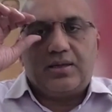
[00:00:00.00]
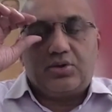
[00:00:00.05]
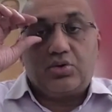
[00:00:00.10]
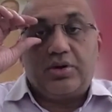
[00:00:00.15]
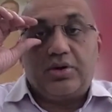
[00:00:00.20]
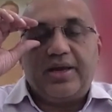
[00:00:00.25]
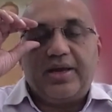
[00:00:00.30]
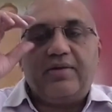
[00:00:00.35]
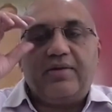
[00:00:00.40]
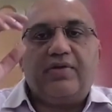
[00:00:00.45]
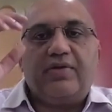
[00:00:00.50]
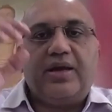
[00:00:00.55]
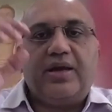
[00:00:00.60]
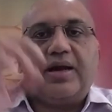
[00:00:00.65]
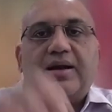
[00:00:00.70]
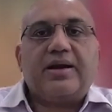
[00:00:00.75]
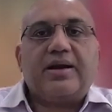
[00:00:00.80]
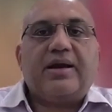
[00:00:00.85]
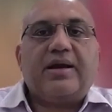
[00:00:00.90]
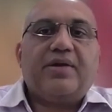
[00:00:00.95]
Today, we
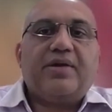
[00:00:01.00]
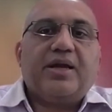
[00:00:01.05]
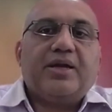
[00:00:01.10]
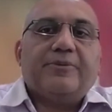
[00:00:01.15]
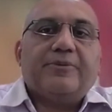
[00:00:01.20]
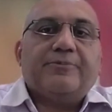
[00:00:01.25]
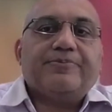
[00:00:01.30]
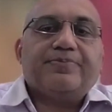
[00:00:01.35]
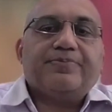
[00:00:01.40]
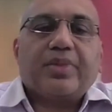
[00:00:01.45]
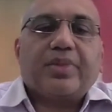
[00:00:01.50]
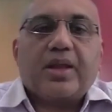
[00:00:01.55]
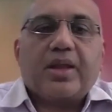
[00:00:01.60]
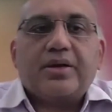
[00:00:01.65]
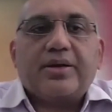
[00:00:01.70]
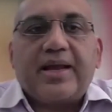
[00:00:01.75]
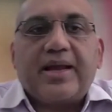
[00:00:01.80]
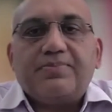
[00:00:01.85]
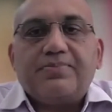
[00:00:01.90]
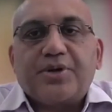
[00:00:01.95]
are having
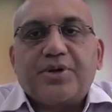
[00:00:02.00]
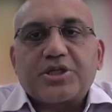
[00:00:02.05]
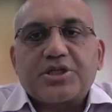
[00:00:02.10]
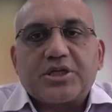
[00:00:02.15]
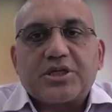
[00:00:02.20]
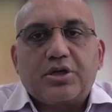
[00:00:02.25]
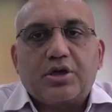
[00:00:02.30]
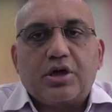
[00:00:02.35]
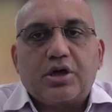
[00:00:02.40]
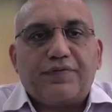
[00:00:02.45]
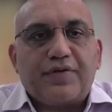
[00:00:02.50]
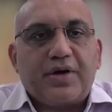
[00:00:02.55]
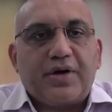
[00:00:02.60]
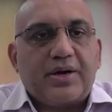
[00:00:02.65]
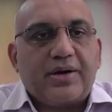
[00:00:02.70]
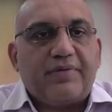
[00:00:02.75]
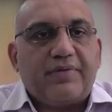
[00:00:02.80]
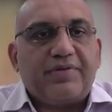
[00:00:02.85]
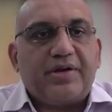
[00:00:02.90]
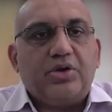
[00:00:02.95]
10% of our
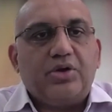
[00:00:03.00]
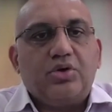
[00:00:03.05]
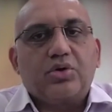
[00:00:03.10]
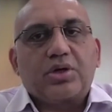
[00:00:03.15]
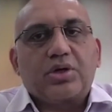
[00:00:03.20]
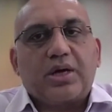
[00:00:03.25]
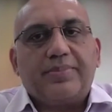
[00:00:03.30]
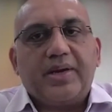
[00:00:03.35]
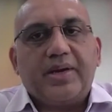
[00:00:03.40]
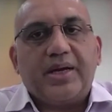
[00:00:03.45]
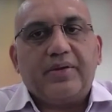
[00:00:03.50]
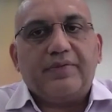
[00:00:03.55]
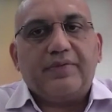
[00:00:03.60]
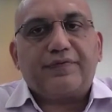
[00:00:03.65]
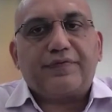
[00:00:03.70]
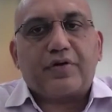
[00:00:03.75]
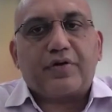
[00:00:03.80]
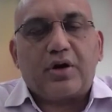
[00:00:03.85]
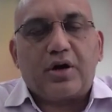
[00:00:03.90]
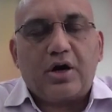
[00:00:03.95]
revenue coming
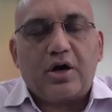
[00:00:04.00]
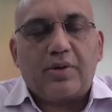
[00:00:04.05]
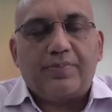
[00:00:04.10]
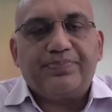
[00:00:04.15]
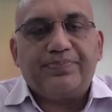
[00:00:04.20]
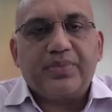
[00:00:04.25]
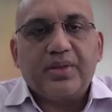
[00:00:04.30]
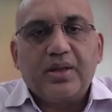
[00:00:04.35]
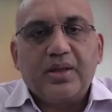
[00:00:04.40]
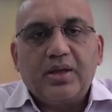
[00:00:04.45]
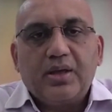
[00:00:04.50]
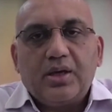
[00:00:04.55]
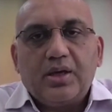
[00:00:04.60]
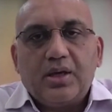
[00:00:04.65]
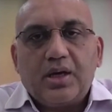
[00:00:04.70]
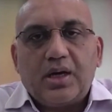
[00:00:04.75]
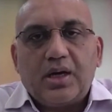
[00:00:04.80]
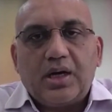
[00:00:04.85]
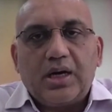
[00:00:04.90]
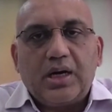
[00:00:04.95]
from
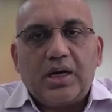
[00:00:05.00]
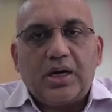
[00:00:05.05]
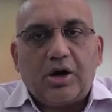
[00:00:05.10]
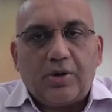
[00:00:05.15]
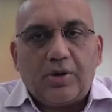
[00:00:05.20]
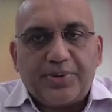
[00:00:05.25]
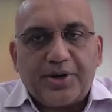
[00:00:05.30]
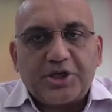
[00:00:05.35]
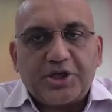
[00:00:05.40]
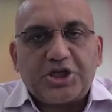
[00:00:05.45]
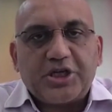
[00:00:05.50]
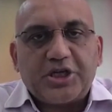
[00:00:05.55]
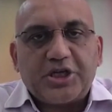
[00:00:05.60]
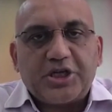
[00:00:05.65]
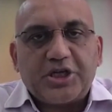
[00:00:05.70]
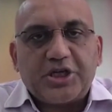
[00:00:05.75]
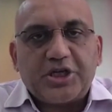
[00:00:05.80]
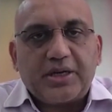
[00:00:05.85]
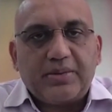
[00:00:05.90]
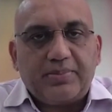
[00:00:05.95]
operation
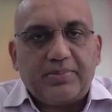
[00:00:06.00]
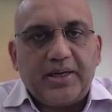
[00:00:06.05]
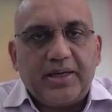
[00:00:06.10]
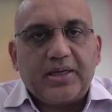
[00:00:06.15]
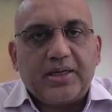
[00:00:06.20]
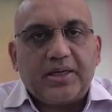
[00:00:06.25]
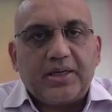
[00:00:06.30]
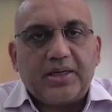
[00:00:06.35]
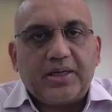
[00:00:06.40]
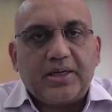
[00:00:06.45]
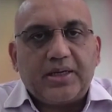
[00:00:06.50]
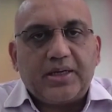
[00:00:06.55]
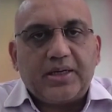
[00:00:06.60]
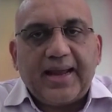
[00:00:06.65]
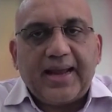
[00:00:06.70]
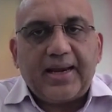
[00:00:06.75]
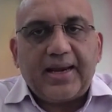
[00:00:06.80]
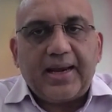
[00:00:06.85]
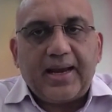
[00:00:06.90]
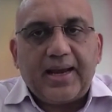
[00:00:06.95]
and maintenance.
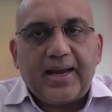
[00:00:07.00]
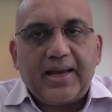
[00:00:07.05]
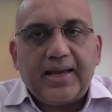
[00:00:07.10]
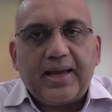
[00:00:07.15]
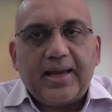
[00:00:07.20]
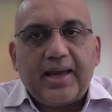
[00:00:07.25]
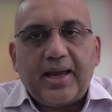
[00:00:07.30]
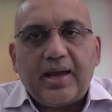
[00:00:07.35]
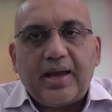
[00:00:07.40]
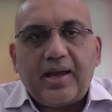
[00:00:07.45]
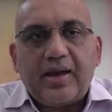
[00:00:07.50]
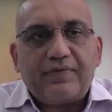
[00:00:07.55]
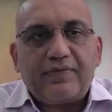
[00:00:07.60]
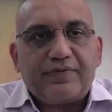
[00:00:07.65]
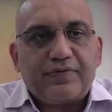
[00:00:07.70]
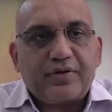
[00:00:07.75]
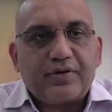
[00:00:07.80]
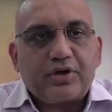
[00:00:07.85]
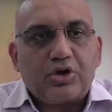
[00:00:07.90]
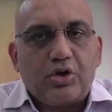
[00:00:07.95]
Can I have
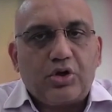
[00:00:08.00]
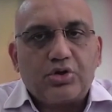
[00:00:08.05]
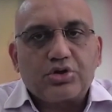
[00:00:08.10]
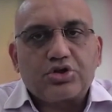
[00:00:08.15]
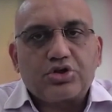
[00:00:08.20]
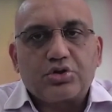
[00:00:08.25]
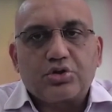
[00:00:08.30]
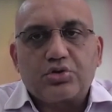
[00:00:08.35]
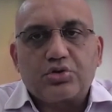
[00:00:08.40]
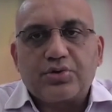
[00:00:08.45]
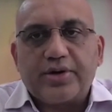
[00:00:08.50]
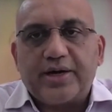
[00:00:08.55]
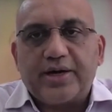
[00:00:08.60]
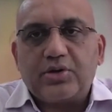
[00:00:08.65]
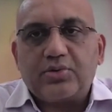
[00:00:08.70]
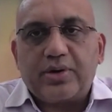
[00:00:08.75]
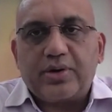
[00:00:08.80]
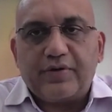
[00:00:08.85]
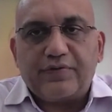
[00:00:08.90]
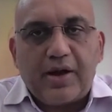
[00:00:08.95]
close to
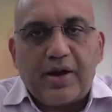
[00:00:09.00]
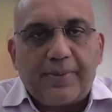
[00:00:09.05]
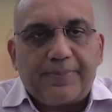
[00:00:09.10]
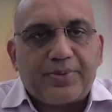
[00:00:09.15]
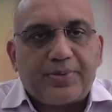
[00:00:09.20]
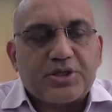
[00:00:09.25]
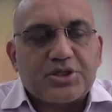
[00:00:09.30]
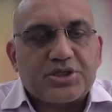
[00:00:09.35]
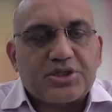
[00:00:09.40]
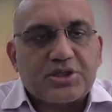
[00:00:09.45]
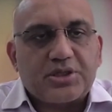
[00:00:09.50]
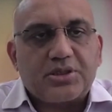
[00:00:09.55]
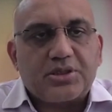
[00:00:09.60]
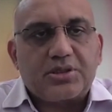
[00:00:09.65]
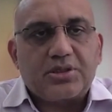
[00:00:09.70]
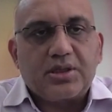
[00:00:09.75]
20-25%